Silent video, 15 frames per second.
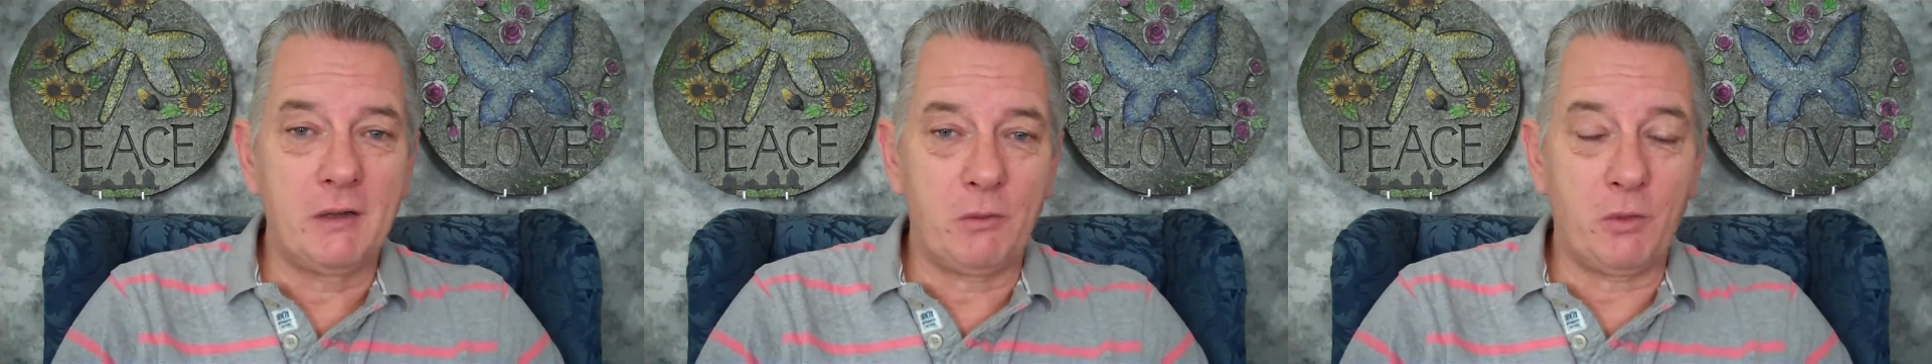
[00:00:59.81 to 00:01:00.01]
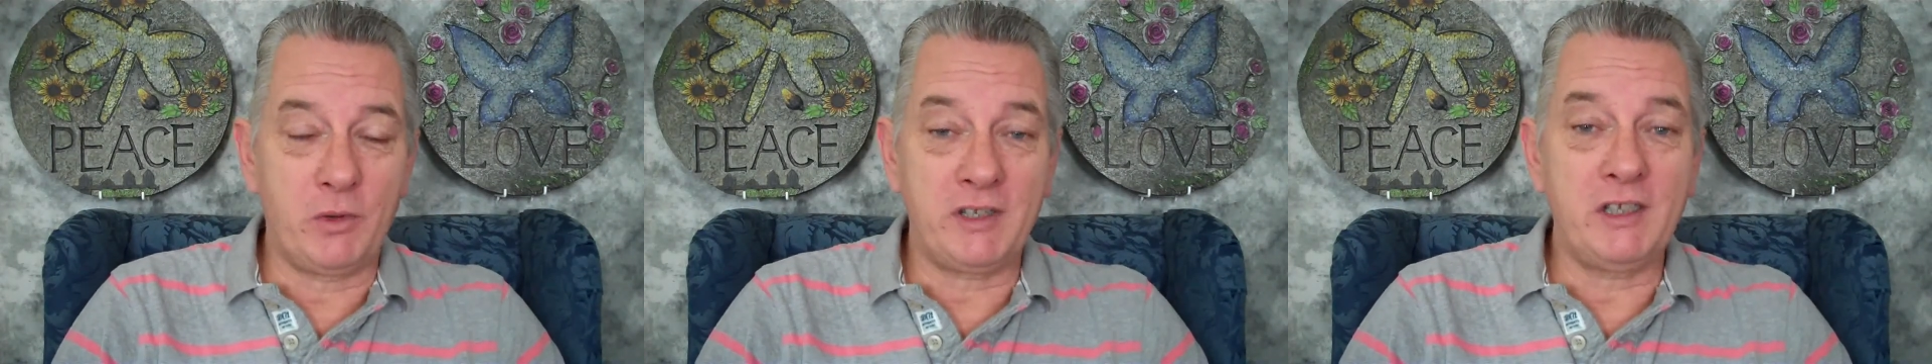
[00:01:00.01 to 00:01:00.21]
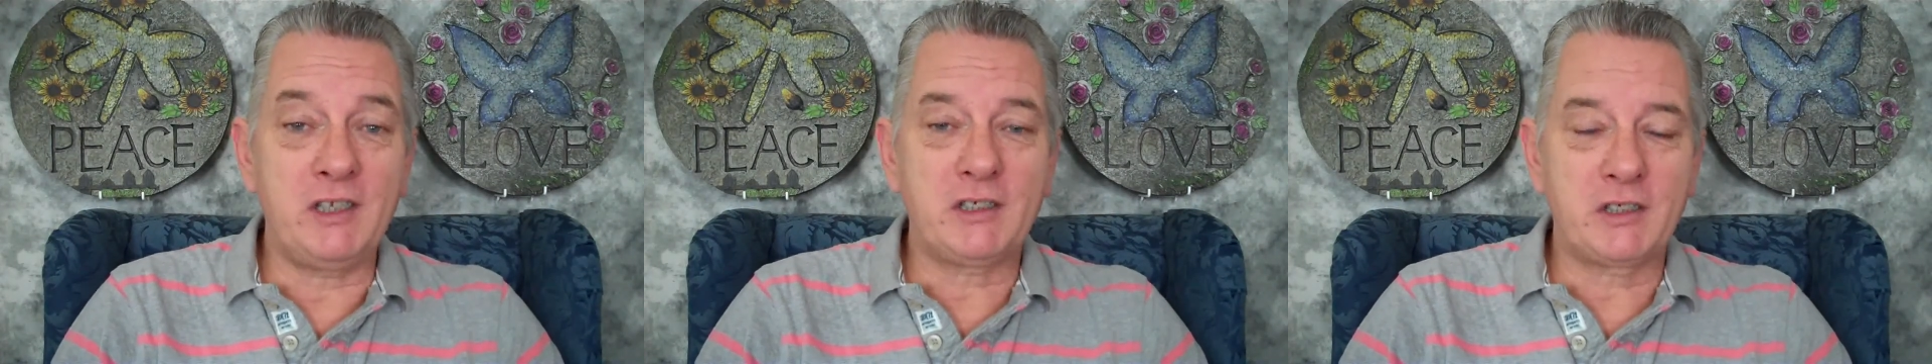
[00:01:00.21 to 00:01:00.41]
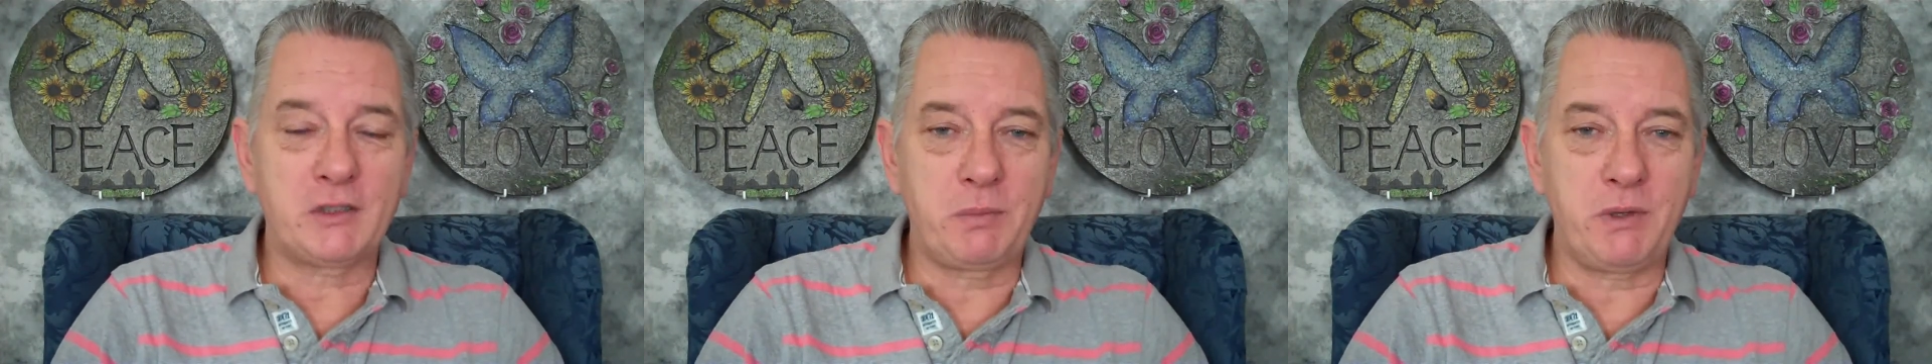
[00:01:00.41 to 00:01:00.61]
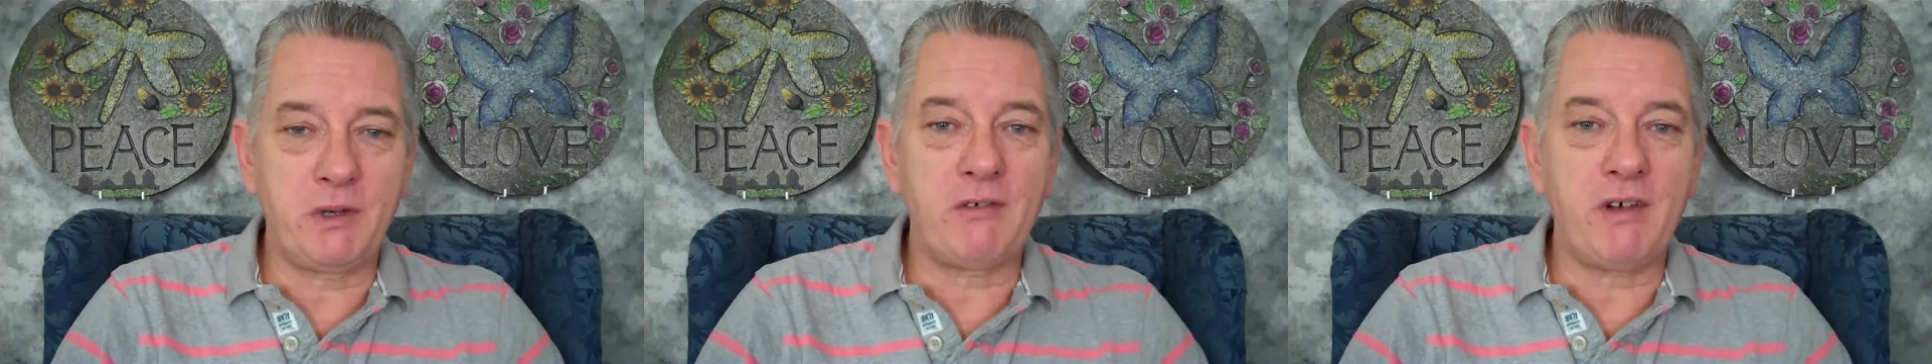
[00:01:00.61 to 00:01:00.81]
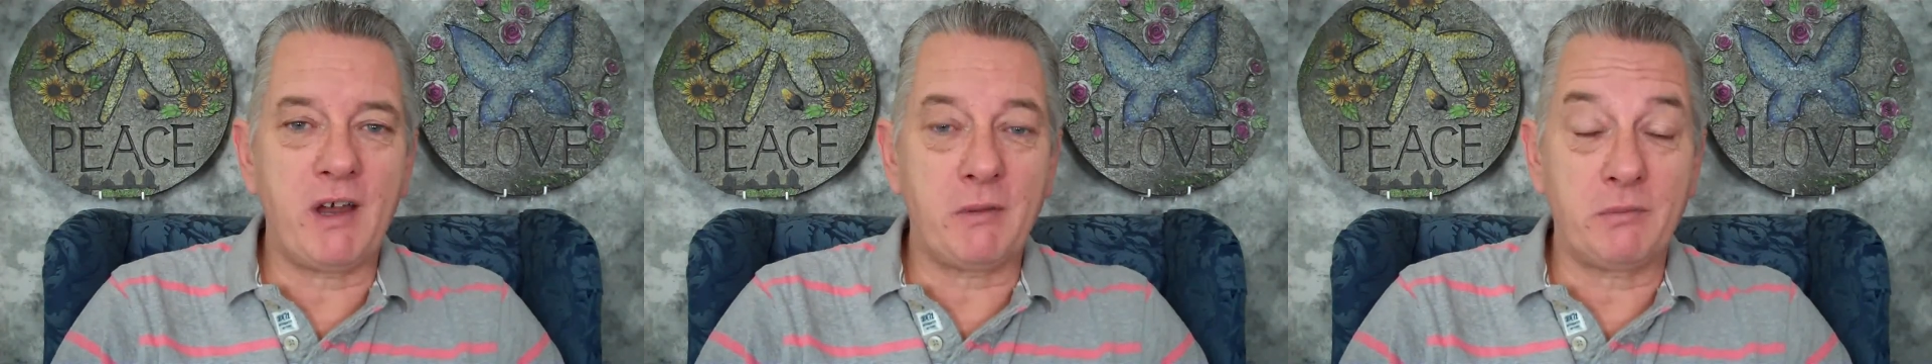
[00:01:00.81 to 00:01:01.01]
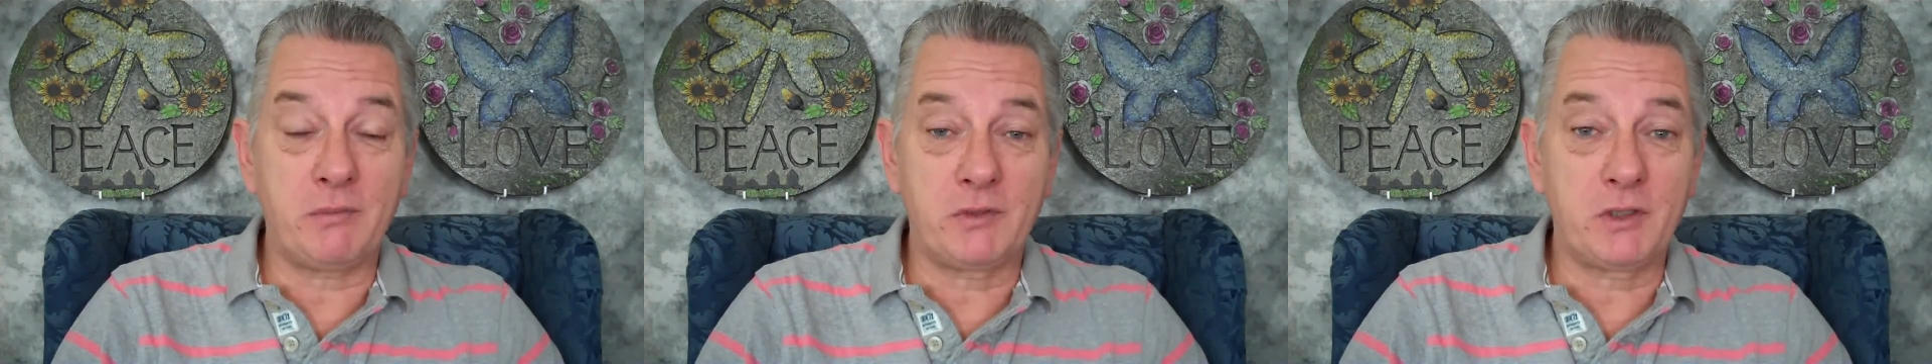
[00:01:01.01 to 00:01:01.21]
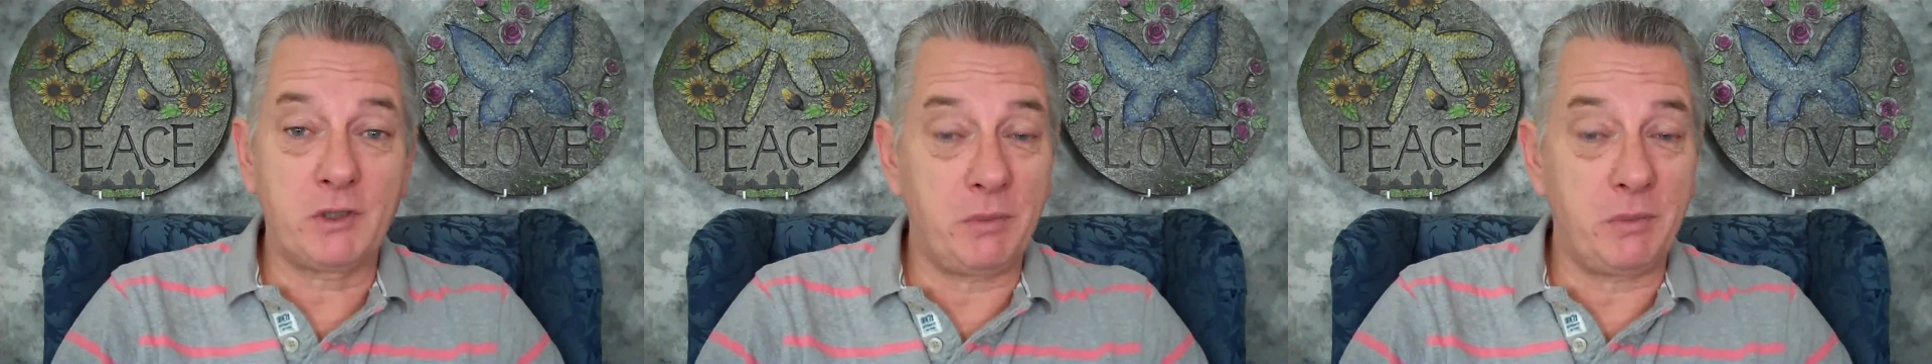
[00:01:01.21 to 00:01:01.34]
within the spirit realm, to